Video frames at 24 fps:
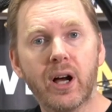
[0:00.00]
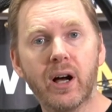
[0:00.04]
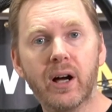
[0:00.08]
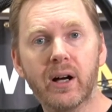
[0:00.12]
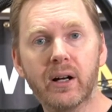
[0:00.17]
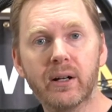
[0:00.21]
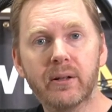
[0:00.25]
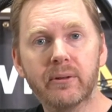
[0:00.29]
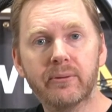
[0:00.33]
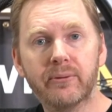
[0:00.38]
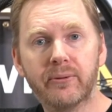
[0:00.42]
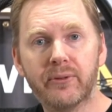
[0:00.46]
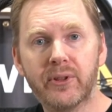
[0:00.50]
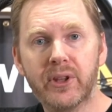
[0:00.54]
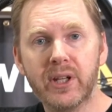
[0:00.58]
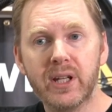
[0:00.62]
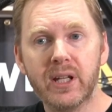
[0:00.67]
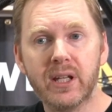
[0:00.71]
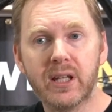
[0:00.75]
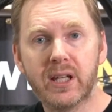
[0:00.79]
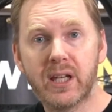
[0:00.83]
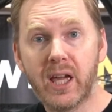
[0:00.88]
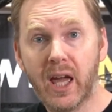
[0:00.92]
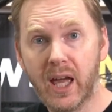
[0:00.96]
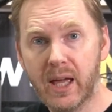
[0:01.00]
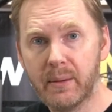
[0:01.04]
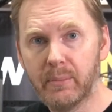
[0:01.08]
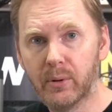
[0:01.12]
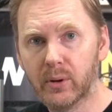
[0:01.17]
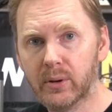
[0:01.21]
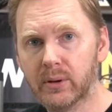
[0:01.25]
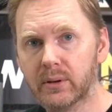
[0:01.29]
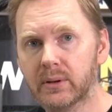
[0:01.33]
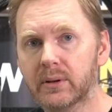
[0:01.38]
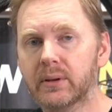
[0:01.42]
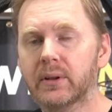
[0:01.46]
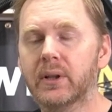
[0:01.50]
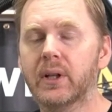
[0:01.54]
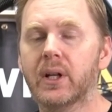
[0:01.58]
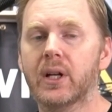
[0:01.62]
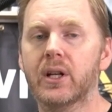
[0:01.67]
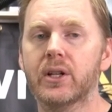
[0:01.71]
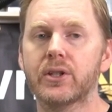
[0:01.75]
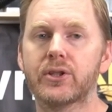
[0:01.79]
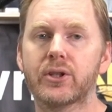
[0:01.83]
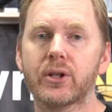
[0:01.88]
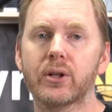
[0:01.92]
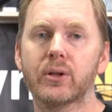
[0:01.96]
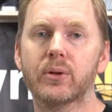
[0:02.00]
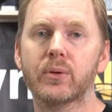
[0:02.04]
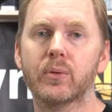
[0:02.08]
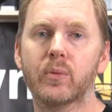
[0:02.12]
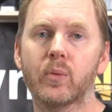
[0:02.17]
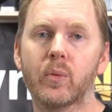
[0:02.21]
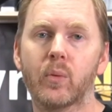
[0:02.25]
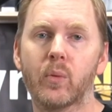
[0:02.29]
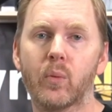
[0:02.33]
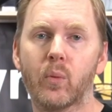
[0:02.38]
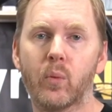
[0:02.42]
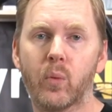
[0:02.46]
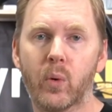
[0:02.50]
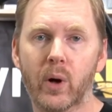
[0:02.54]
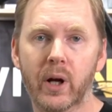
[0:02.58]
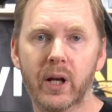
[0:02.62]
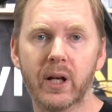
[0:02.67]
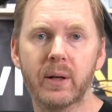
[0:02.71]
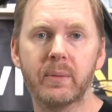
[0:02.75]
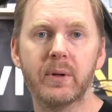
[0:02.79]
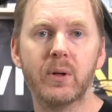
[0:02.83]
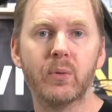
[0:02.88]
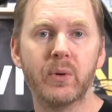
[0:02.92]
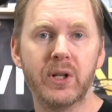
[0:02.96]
of the cable, so we're going to be